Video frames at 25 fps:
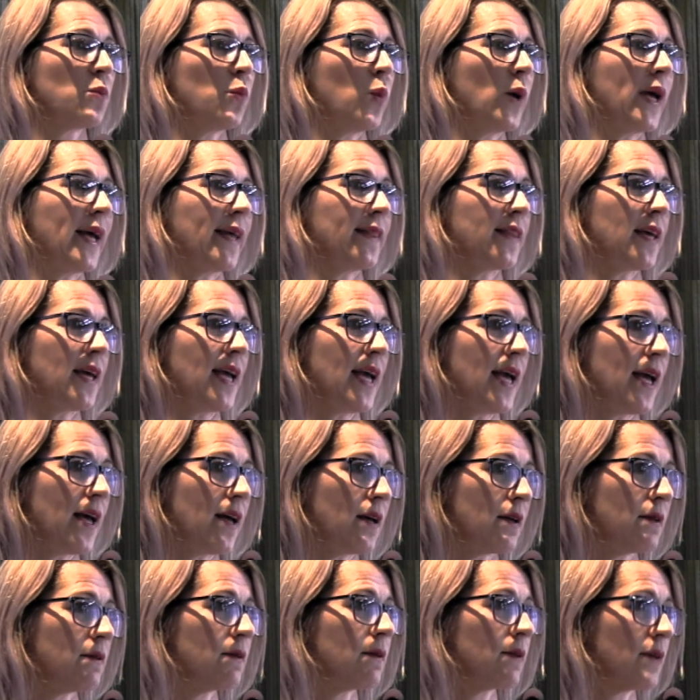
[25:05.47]
where the
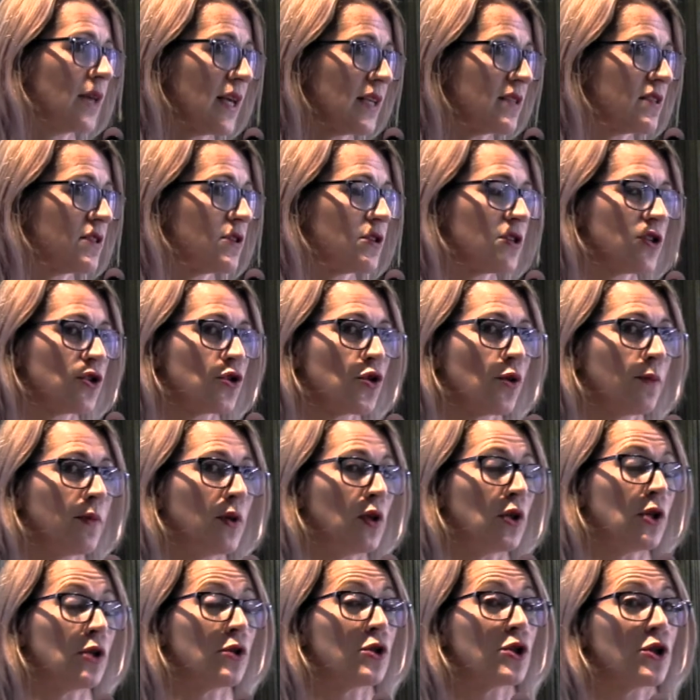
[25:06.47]
air gets
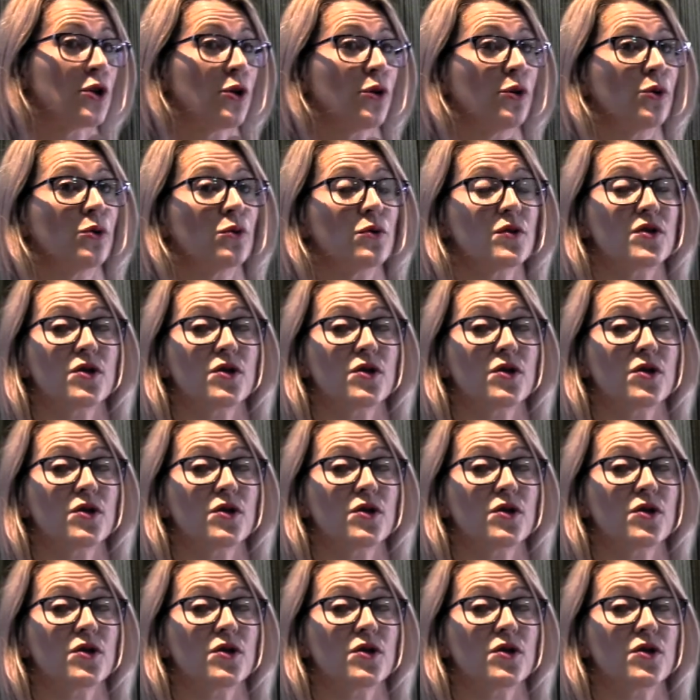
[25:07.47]
distributed to.